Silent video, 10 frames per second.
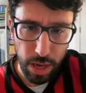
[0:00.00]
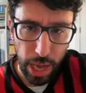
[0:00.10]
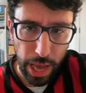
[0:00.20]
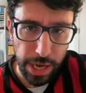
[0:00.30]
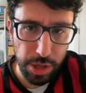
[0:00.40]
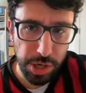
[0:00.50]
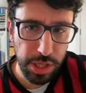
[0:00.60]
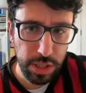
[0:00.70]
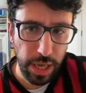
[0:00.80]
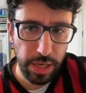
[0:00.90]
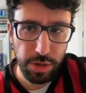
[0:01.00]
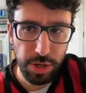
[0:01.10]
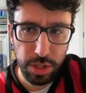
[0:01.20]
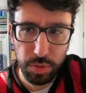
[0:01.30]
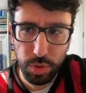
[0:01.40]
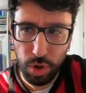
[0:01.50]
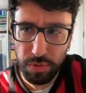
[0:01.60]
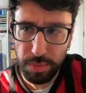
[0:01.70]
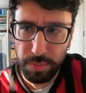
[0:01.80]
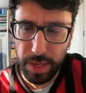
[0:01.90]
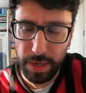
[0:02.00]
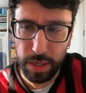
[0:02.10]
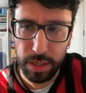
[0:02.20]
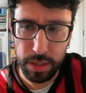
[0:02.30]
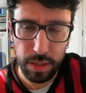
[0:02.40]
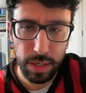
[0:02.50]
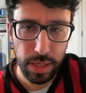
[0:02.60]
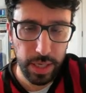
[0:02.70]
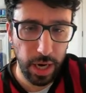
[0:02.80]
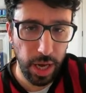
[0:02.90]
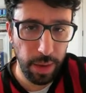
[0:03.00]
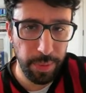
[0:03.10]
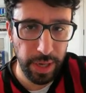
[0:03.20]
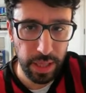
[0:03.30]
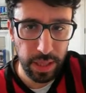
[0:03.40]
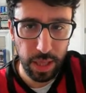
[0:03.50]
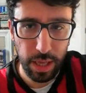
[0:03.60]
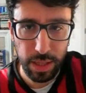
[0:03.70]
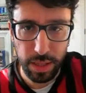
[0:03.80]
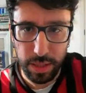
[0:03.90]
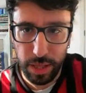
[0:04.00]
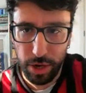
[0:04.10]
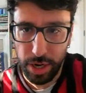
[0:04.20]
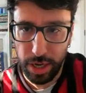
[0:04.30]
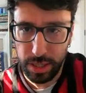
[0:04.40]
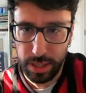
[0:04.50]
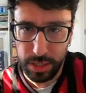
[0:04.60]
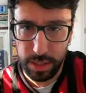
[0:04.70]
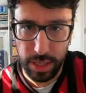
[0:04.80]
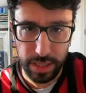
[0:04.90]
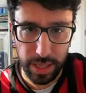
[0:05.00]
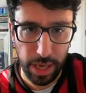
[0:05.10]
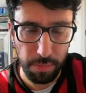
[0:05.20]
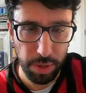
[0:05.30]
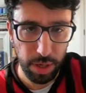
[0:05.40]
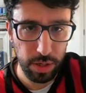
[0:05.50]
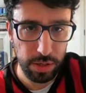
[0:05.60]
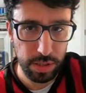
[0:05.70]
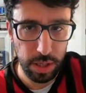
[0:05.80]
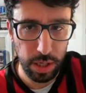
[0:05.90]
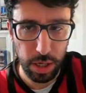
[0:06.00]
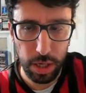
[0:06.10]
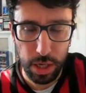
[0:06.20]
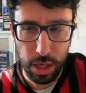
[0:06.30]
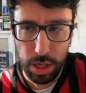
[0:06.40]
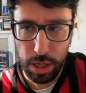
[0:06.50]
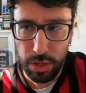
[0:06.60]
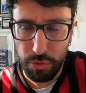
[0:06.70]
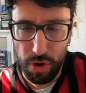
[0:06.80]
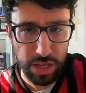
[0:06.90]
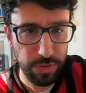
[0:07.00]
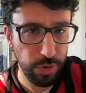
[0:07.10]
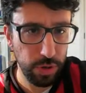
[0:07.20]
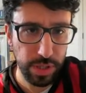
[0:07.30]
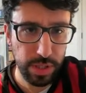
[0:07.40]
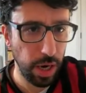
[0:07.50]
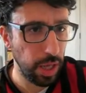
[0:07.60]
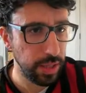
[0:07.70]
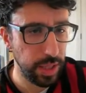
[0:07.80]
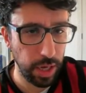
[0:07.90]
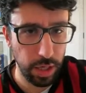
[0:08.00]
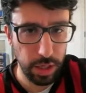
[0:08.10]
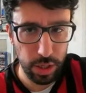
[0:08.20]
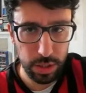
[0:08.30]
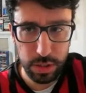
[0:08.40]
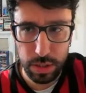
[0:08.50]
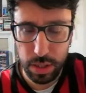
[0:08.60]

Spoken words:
And you need to cover better Calabria and Theo Hernandez in that game because Rashford is gonna attack a lot.